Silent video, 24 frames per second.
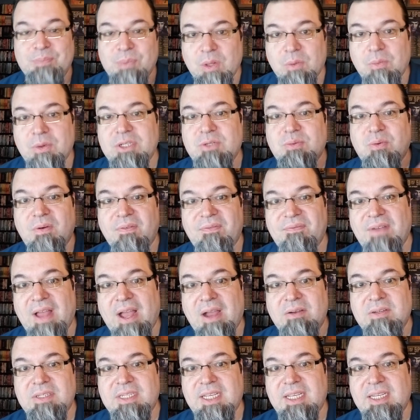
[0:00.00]
which were
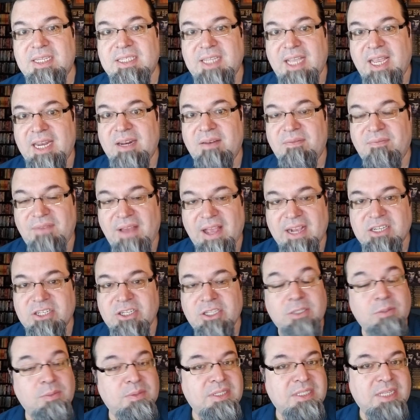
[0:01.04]
found to contain
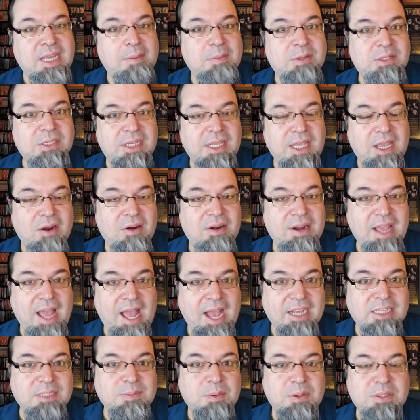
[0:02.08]
infections when cybersecurity
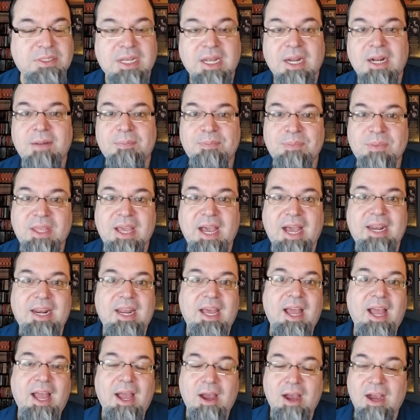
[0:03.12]
experts got
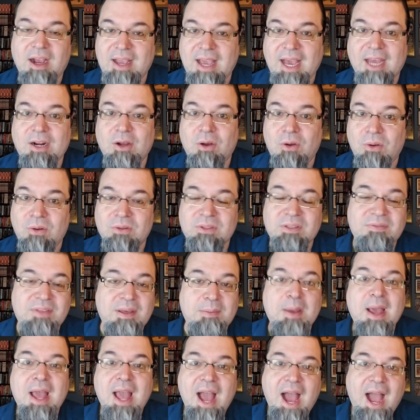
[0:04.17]
a, uh, got a hold of them.